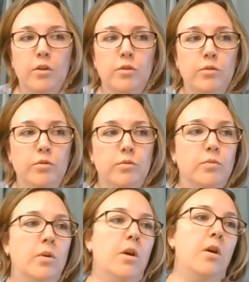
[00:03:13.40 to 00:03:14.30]

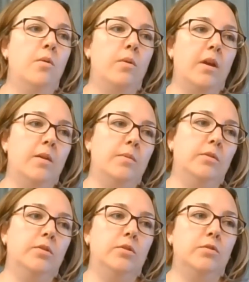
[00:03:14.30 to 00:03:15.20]
you were able
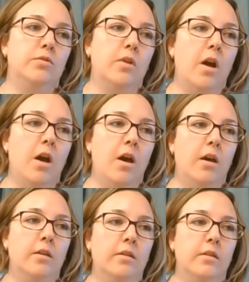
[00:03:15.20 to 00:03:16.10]
to
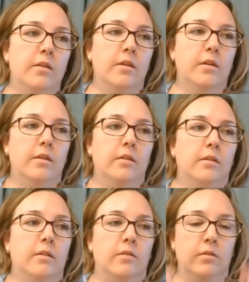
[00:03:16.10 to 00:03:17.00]
draw the
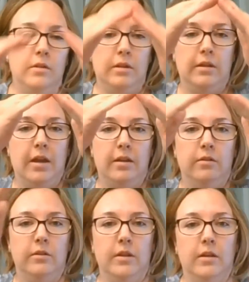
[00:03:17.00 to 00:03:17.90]
little, it kind
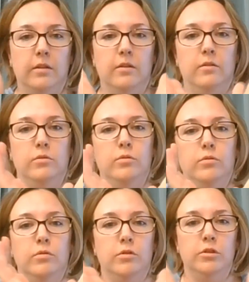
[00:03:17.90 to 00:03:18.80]
of looked like a little
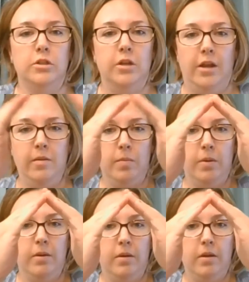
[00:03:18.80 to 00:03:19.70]
lunar shape
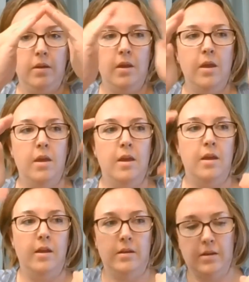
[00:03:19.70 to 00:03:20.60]

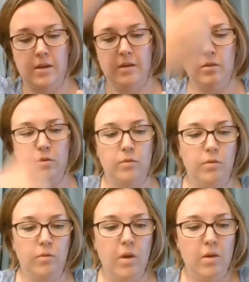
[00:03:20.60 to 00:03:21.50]
and cut
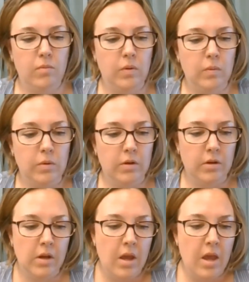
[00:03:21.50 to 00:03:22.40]
through, and we
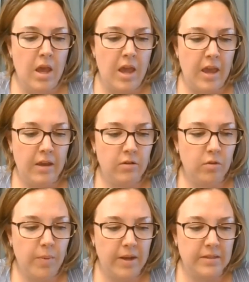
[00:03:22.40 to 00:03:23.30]
were
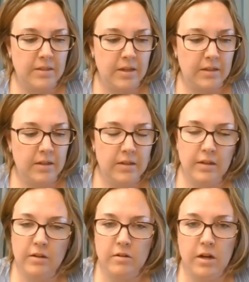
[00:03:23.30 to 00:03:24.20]
angle bisecting
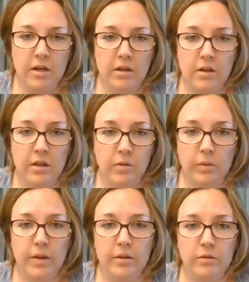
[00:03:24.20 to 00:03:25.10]
and creating
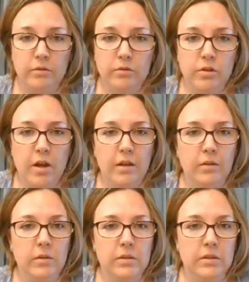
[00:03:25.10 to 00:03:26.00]
equilateral
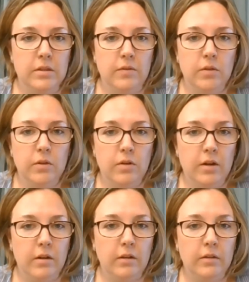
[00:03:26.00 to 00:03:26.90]
triangles and stuff to
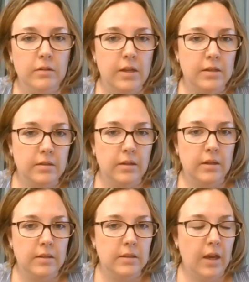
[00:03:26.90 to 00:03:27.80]
create our little
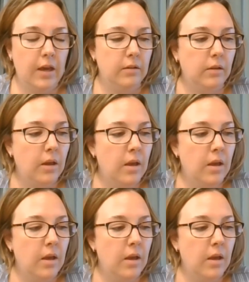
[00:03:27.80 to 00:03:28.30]
tessellating tile.